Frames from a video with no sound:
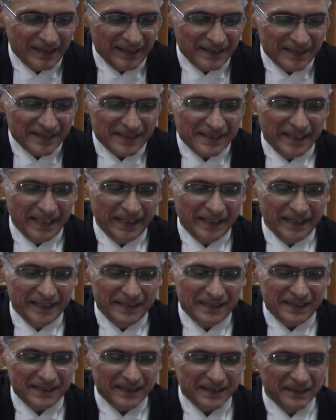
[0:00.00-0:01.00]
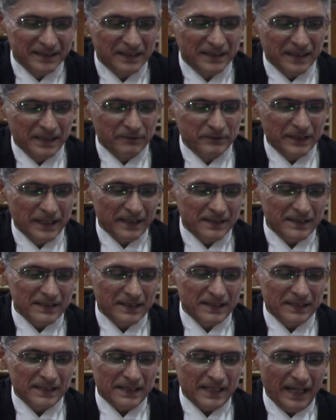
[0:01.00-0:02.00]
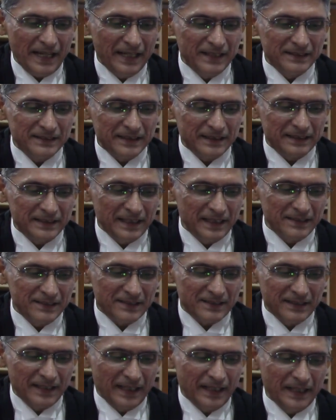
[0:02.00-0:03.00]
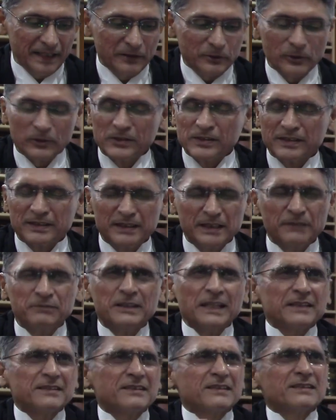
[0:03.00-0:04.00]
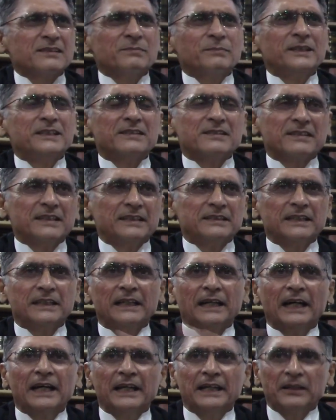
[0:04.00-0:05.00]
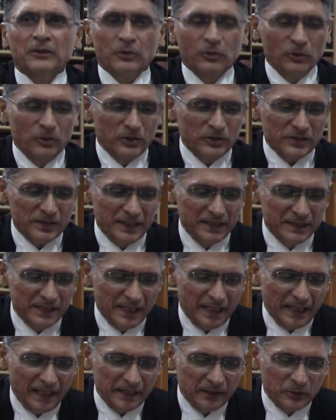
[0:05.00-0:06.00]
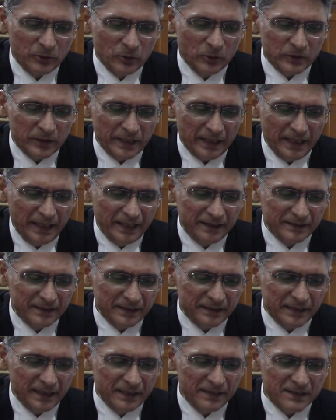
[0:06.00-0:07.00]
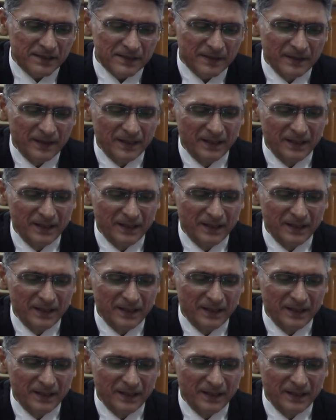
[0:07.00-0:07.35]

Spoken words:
Second, Chief Justice entertains the High Court. Chief Justice means CJI or CJI High Court. Entertains.